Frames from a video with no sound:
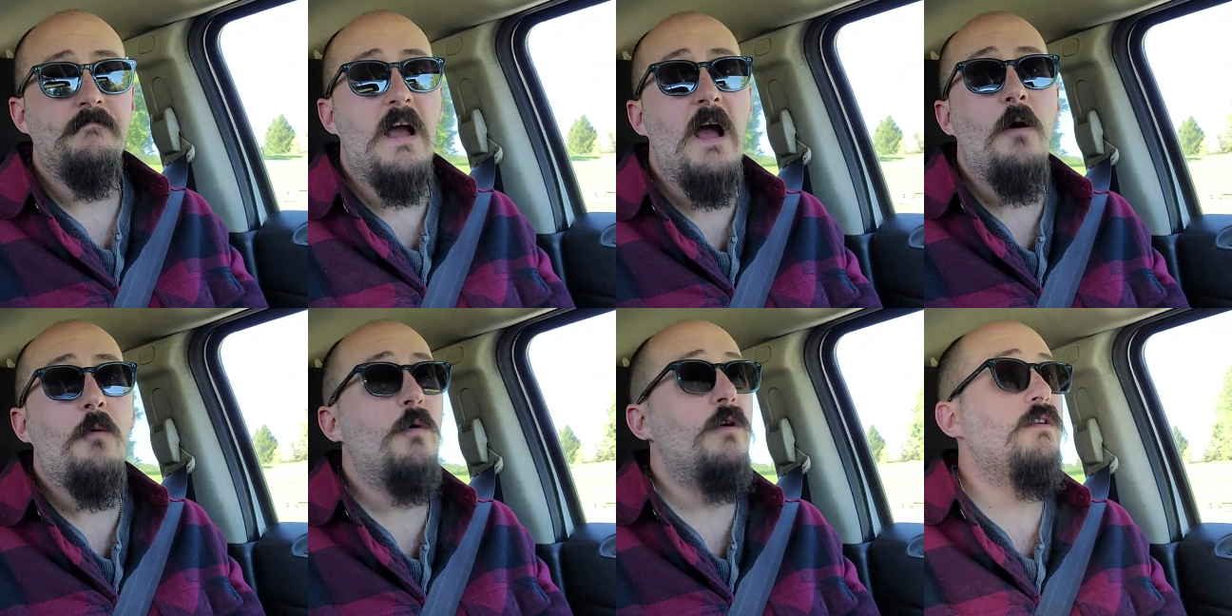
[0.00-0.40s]

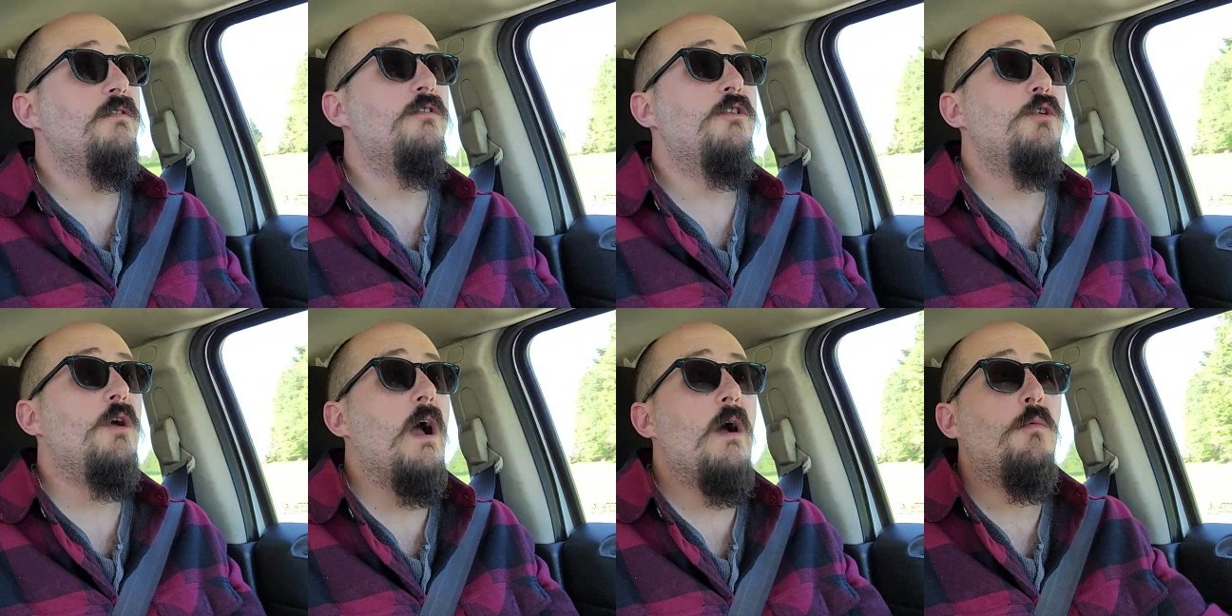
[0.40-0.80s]
I
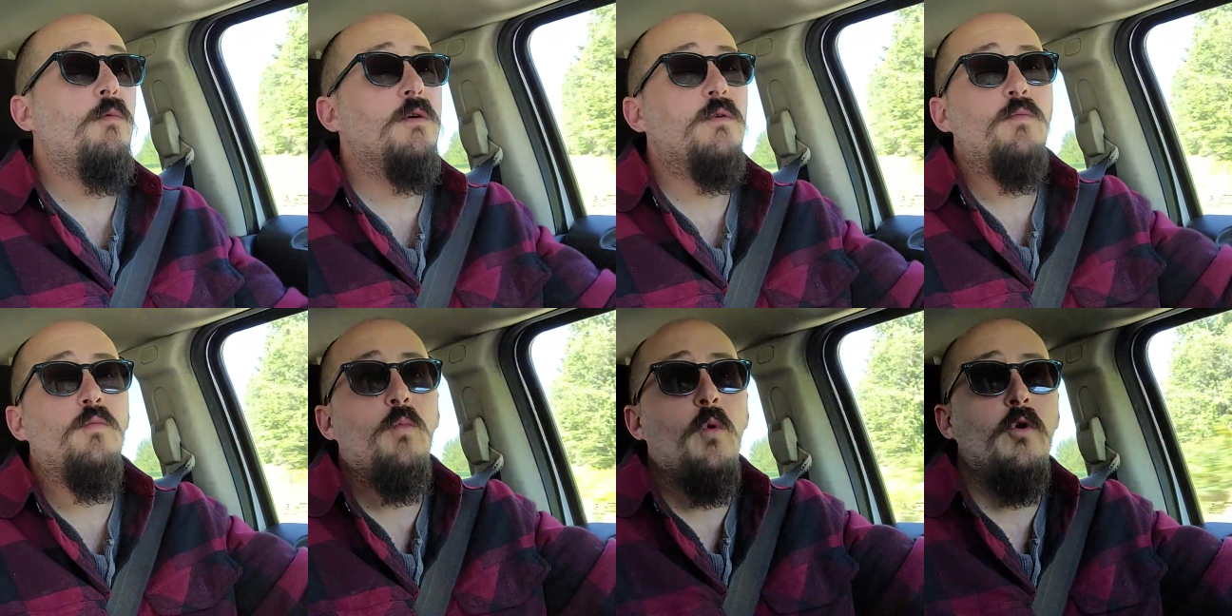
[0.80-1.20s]

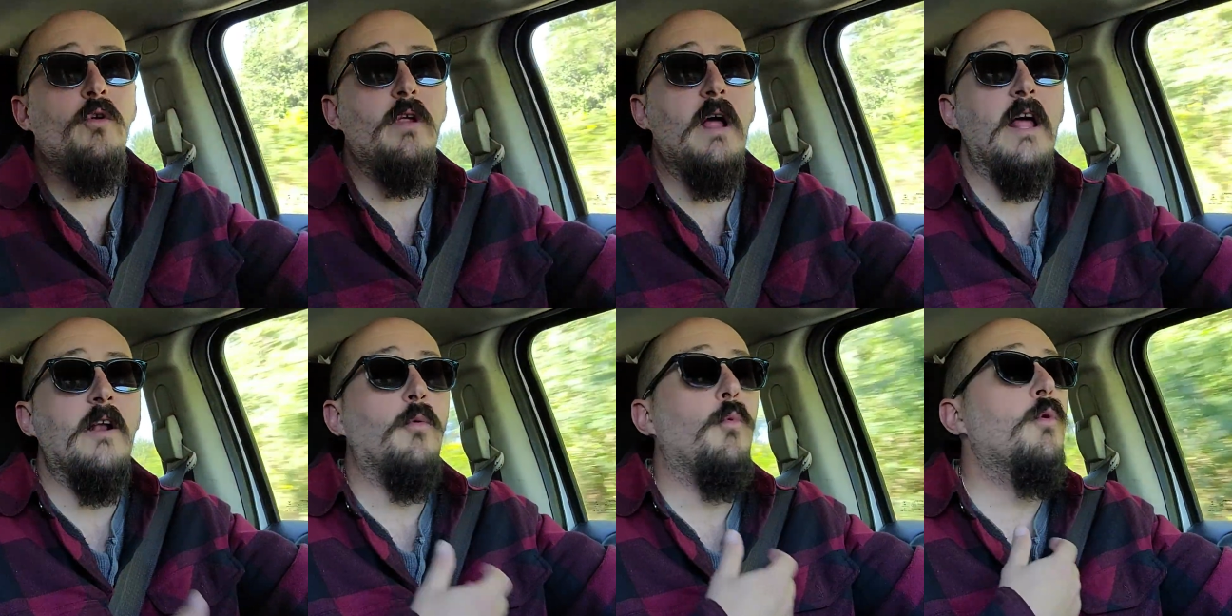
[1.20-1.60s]

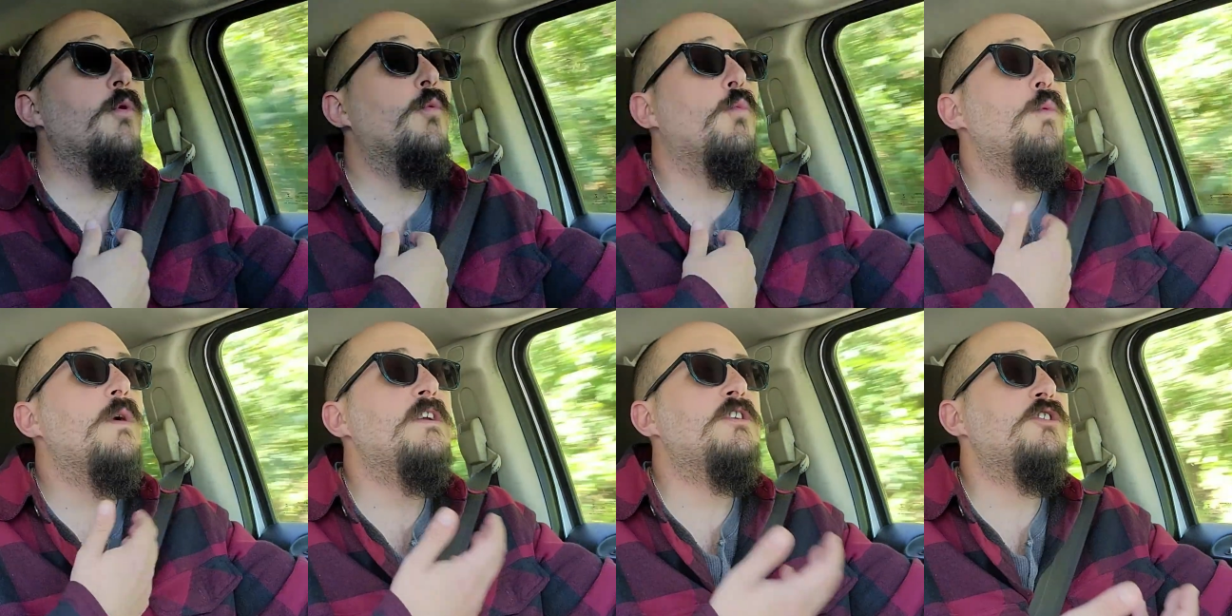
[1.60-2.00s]
don't want
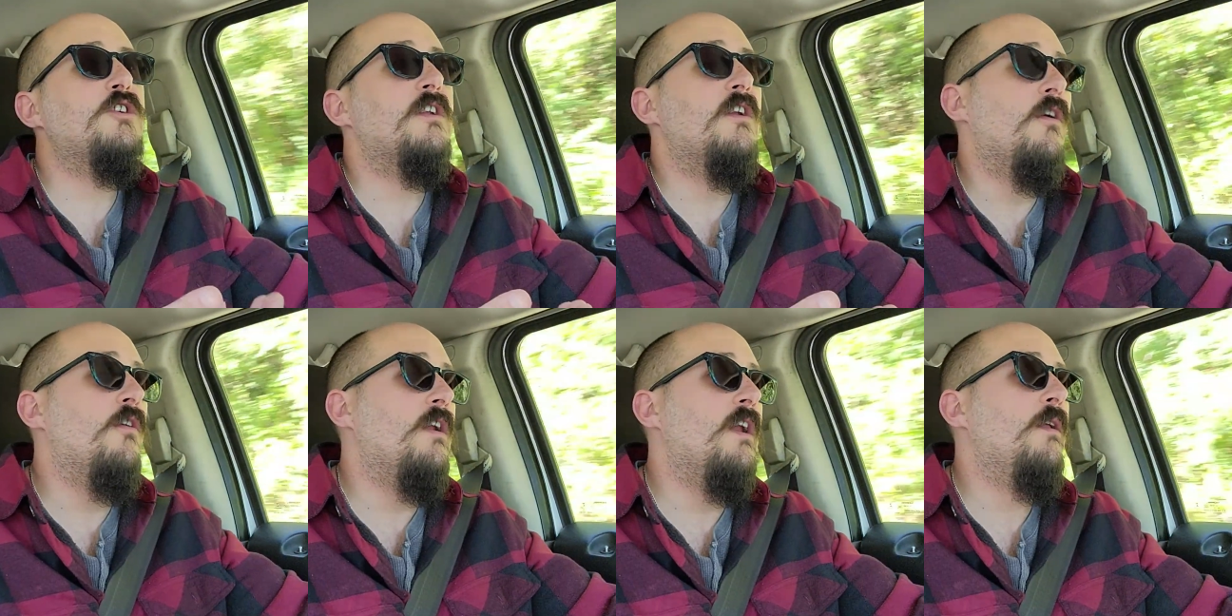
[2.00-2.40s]
to wish
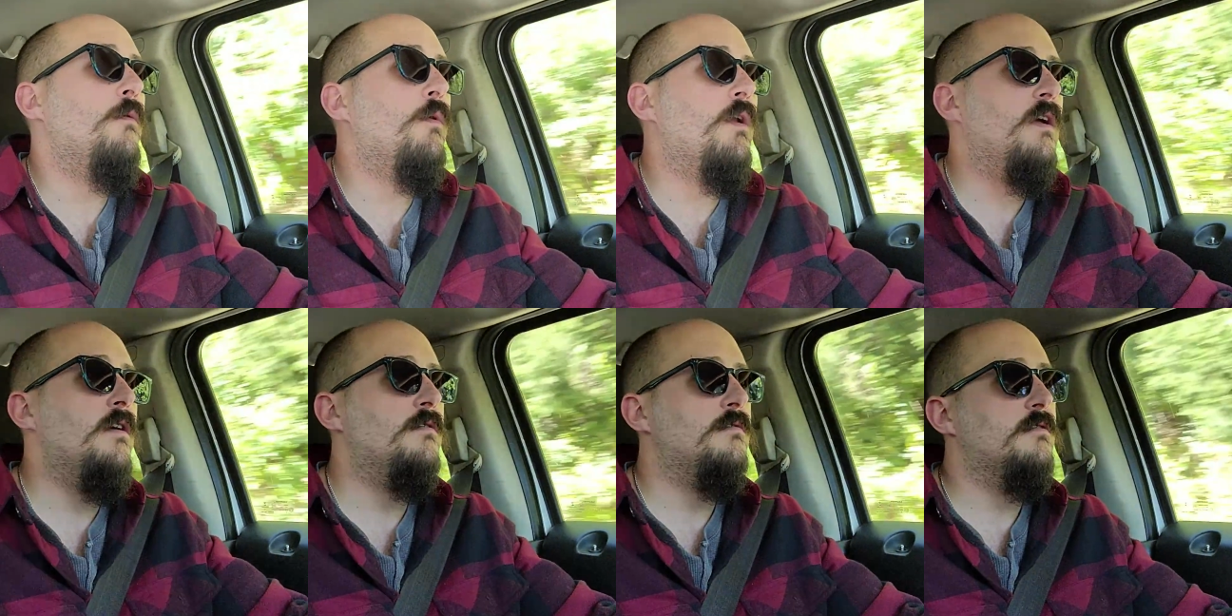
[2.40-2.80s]
it on
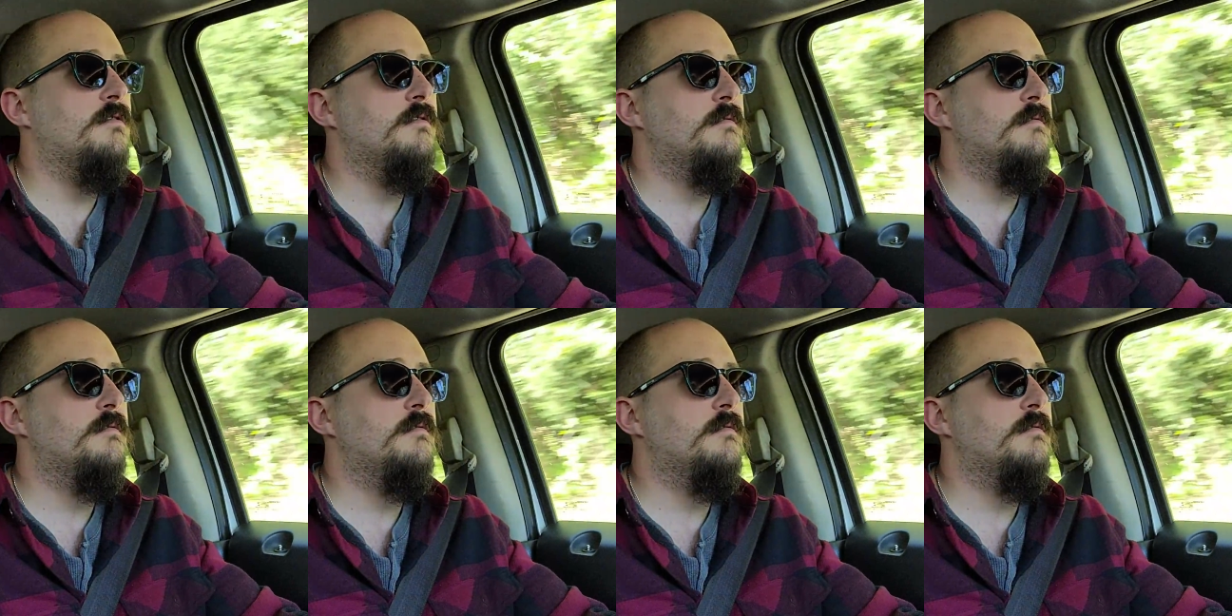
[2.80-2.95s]
anyone else.